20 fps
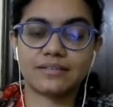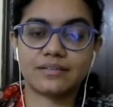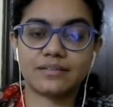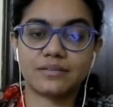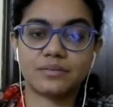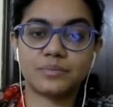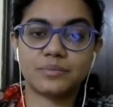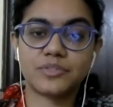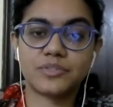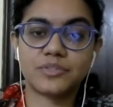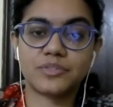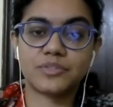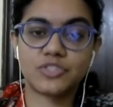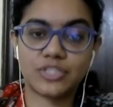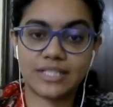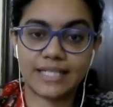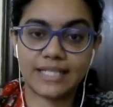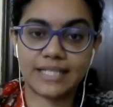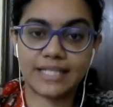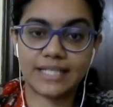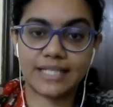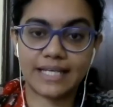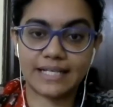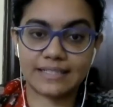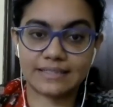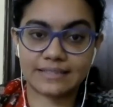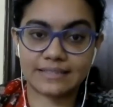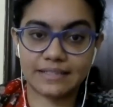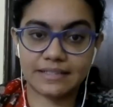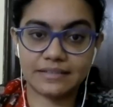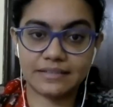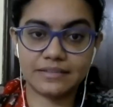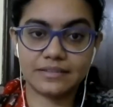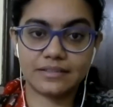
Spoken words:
with GE Healthcare